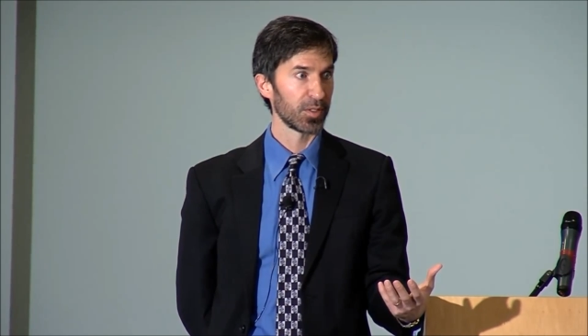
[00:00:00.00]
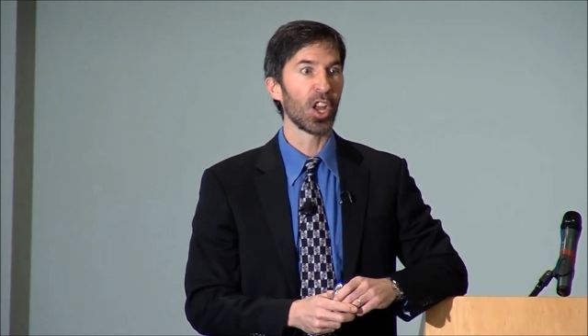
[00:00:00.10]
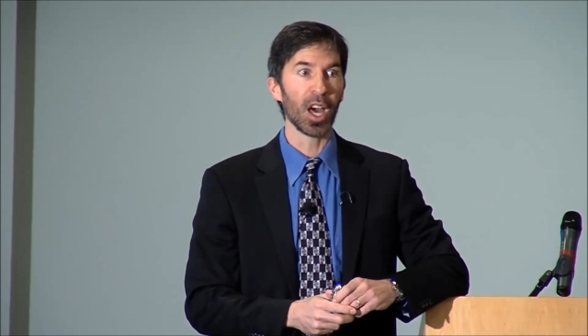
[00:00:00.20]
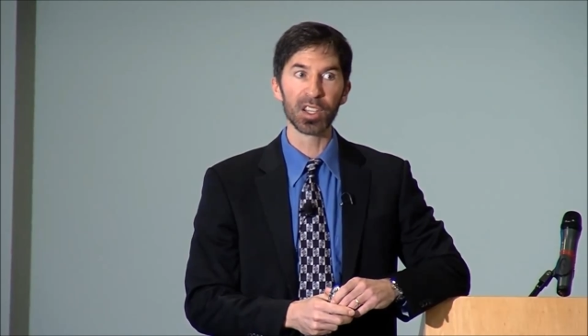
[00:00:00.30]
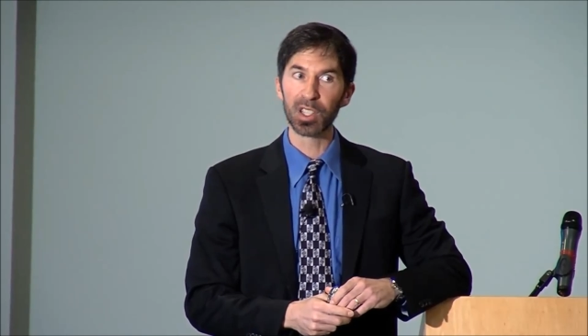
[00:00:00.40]

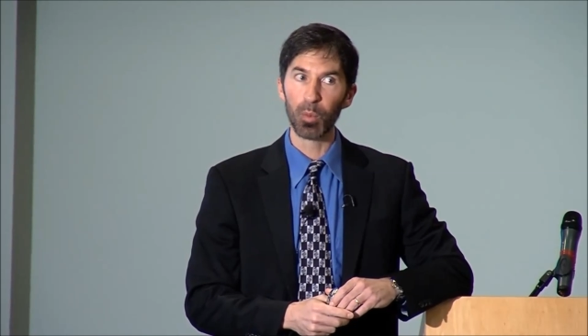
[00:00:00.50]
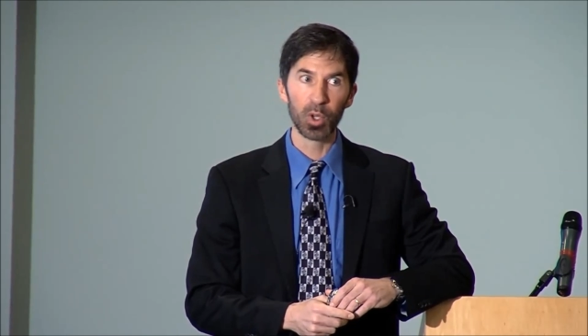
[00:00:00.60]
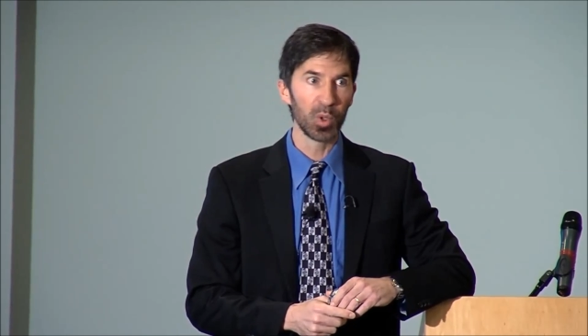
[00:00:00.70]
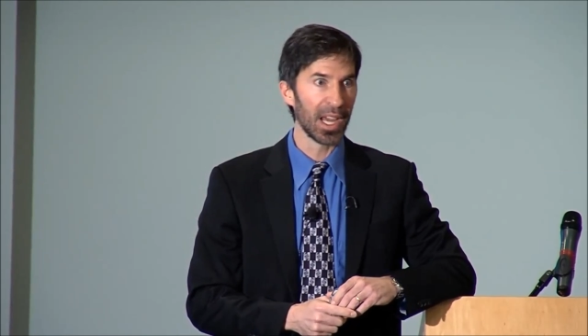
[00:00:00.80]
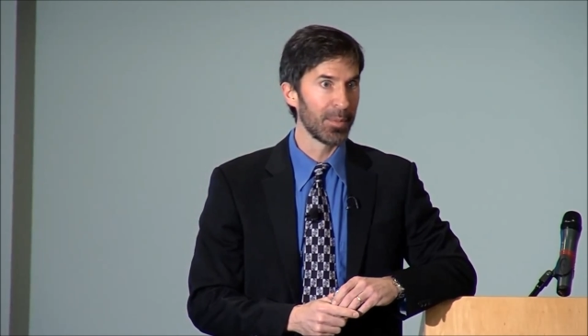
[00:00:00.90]
Not as
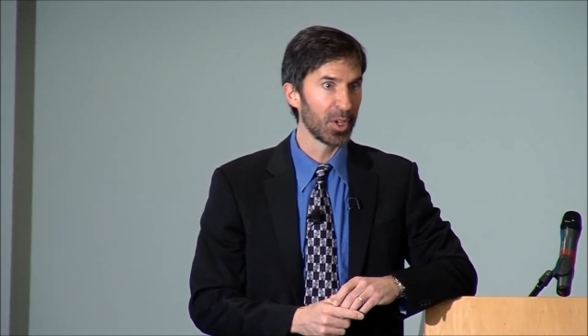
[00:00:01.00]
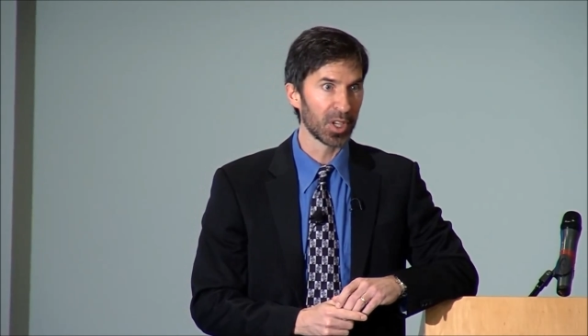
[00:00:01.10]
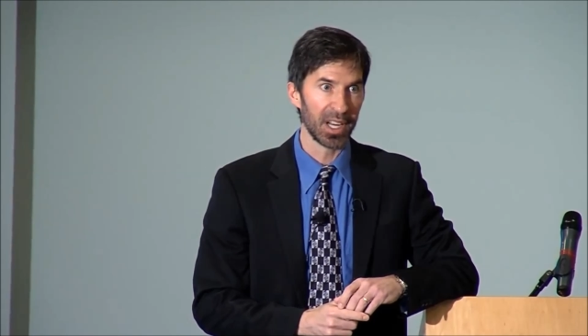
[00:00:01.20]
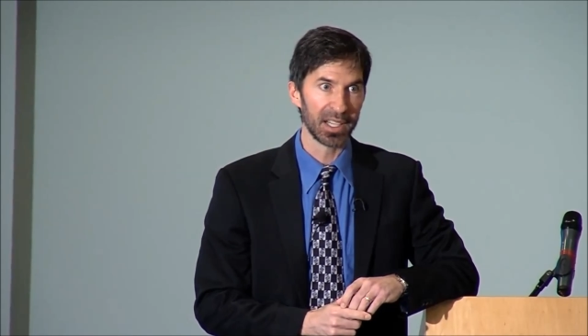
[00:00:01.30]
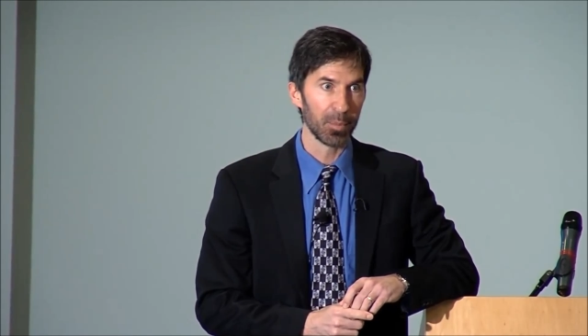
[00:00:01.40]
someone who came
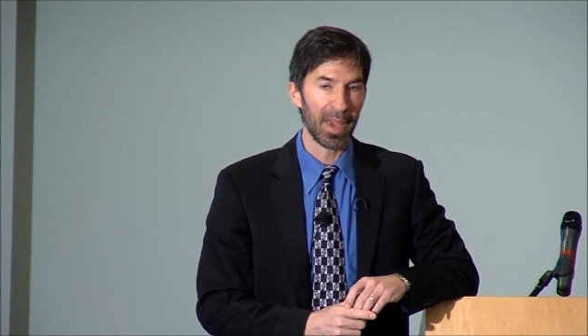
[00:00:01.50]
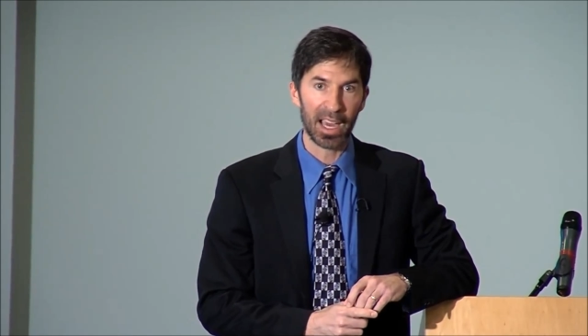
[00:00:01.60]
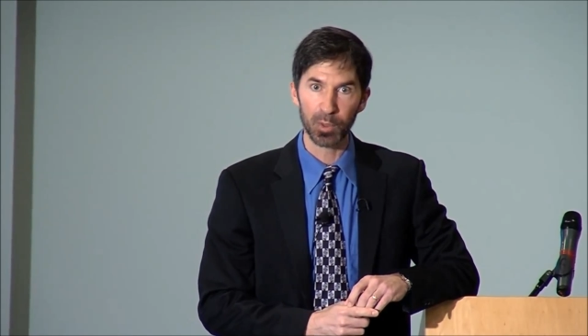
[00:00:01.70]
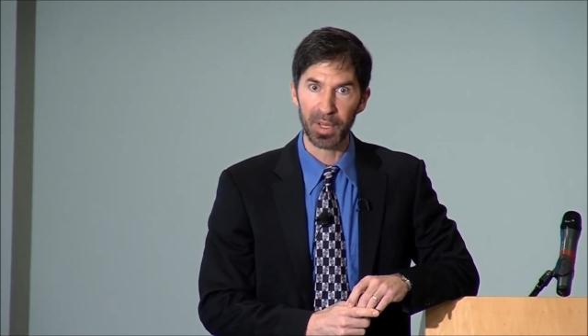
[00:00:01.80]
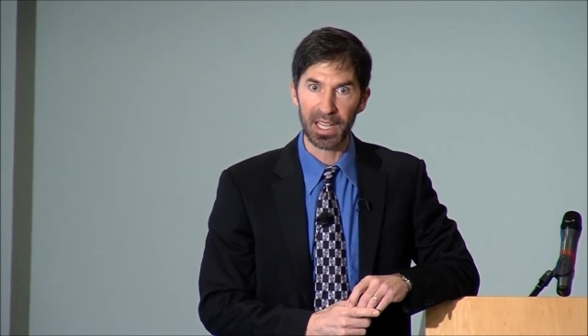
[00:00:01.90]
here tonight to
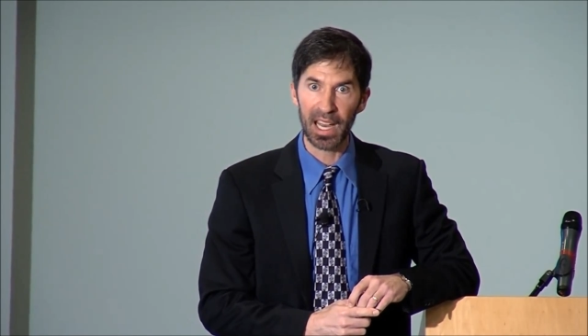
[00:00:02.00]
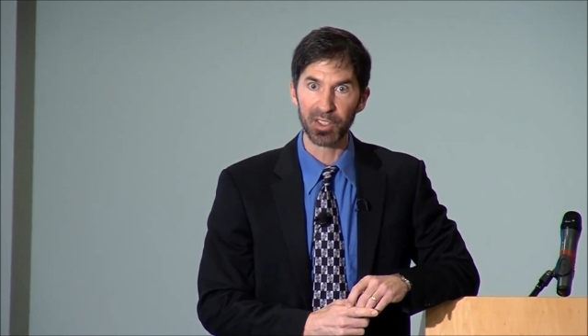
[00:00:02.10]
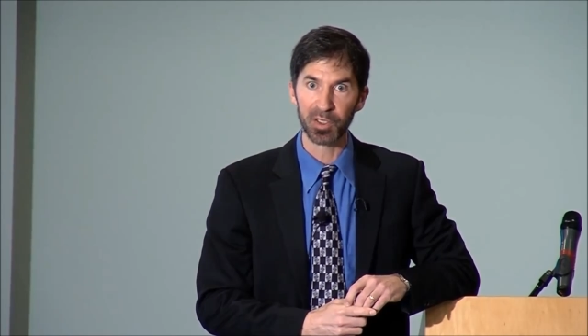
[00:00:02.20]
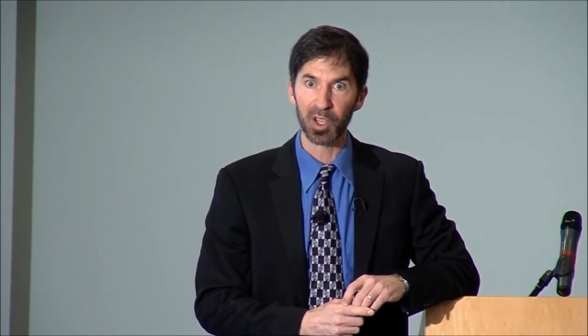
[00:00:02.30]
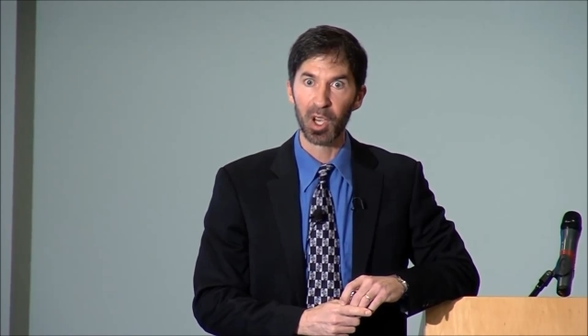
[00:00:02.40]
bash
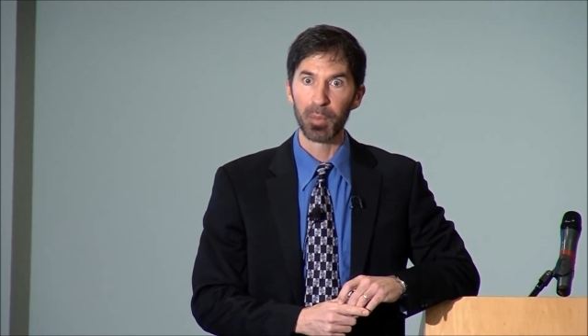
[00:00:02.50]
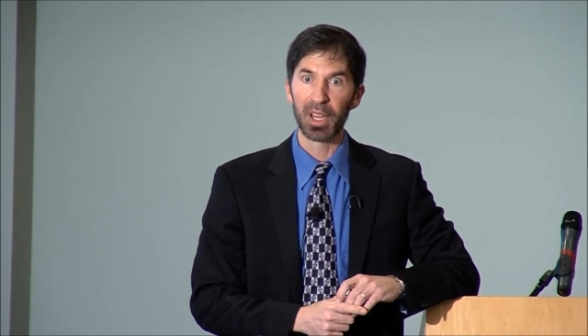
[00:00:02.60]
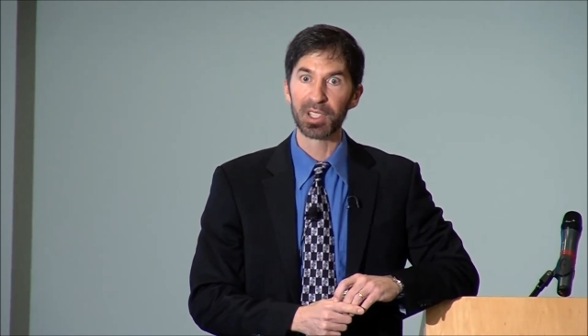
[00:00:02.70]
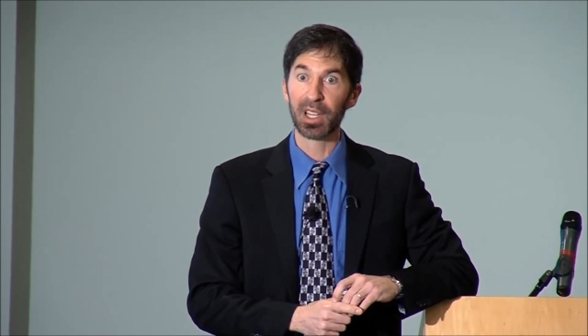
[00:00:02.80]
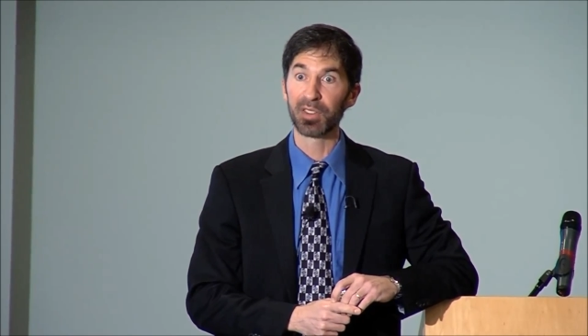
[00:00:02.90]
medications,
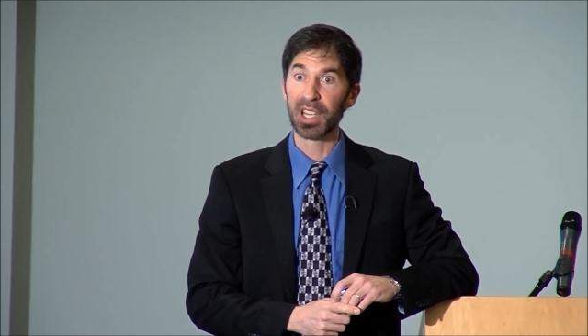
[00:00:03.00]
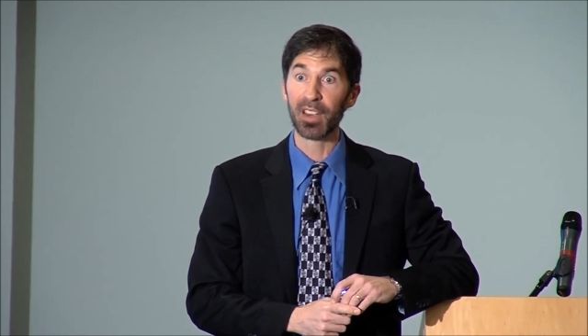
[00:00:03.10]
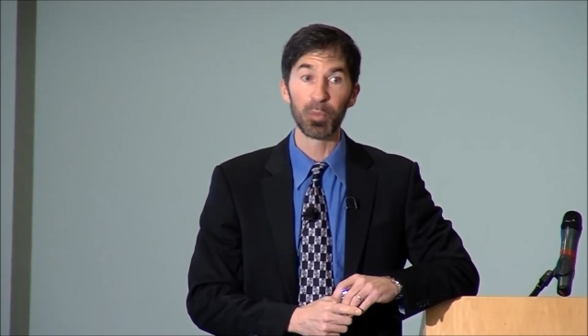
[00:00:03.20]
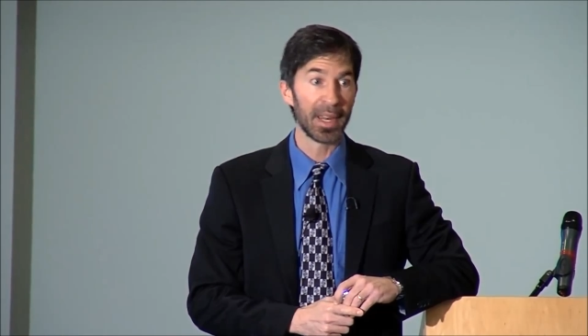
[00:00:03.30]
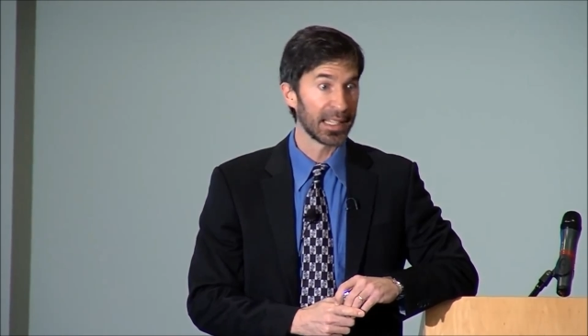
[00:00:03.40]
because they've
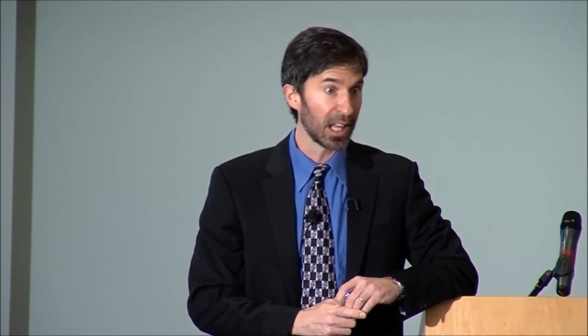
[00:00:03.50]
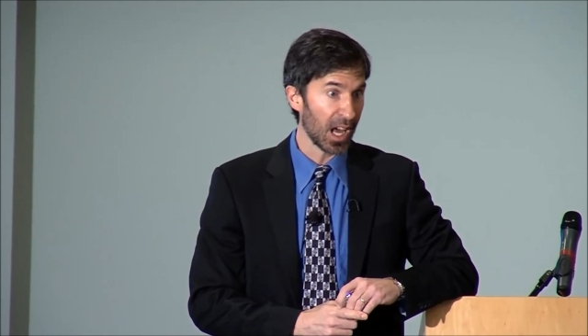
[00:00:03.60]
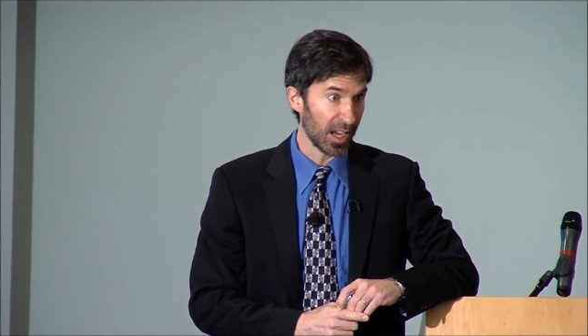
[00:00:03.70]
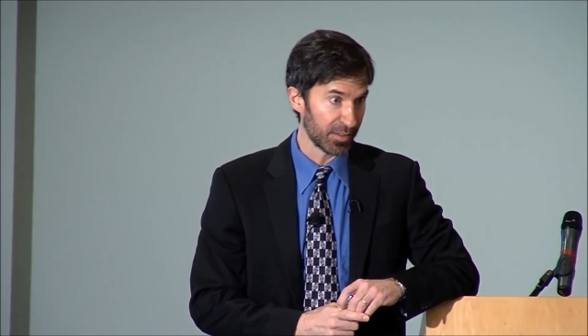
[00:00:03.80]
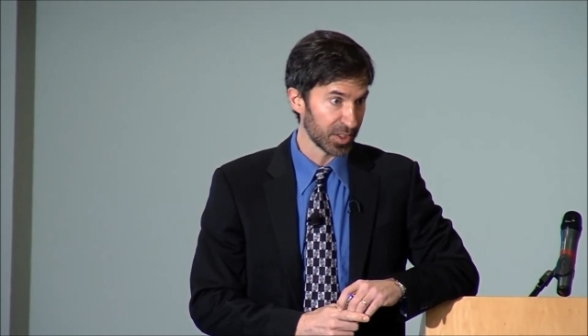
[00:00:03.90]
saved many
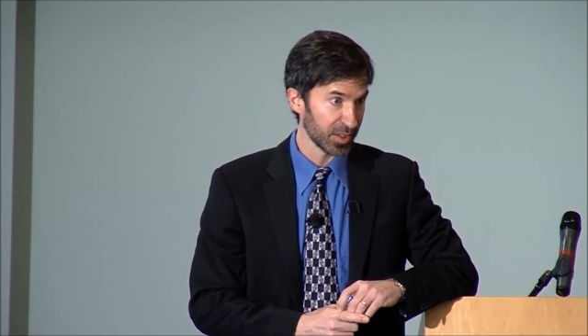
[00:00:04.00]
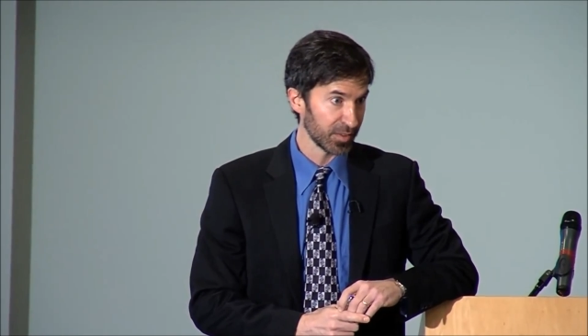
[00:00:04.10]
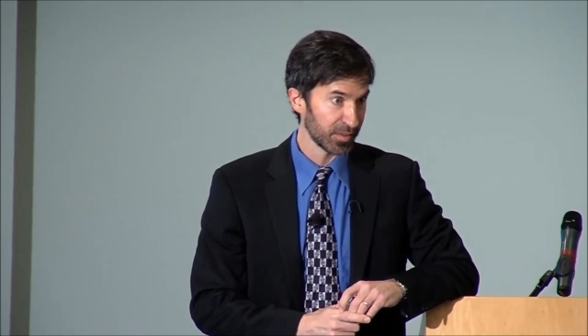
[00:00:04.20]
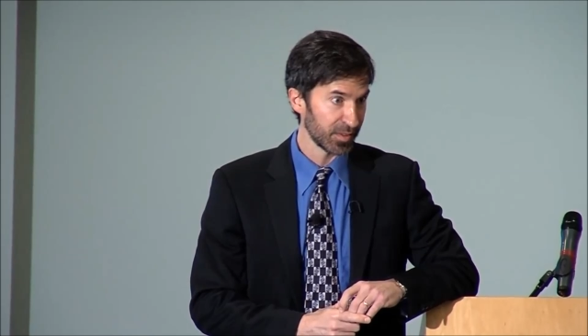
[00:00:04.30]
lives.